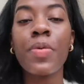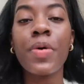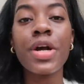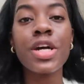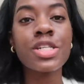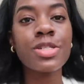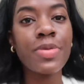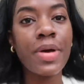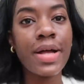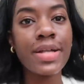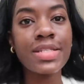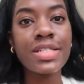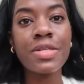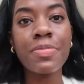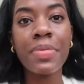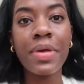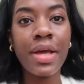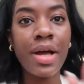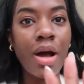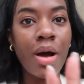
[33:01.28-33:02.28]
wear sweats,
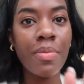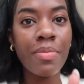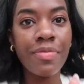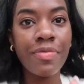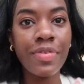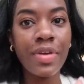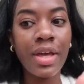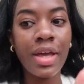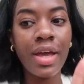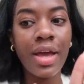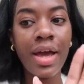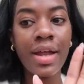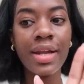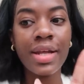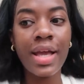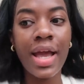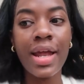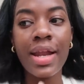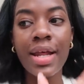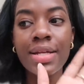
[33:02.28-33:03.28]
be comfy,
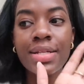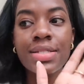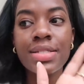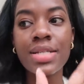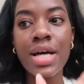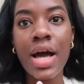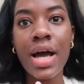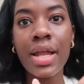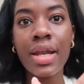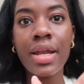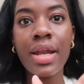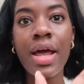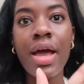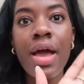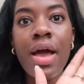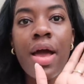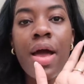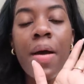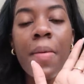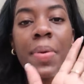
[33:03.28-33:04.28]
and get it done.
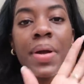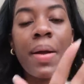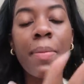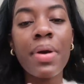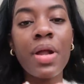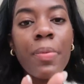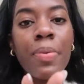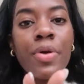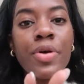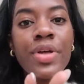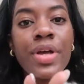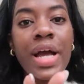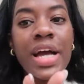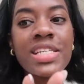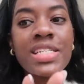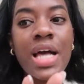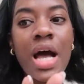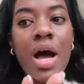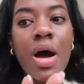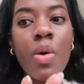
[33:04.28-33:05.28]
But I'm gonna pull you
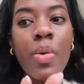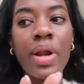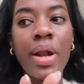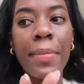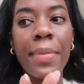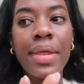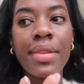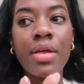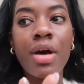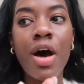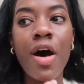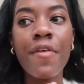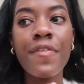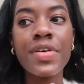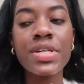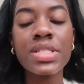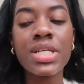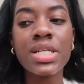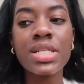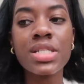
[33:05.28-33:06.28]
guys out when I'm in the
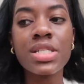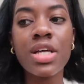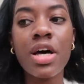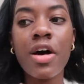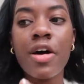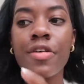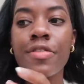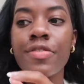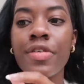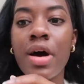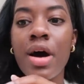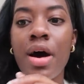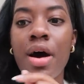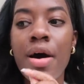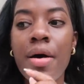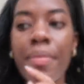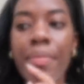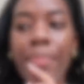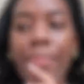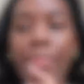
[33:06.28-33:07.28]
office and stuff.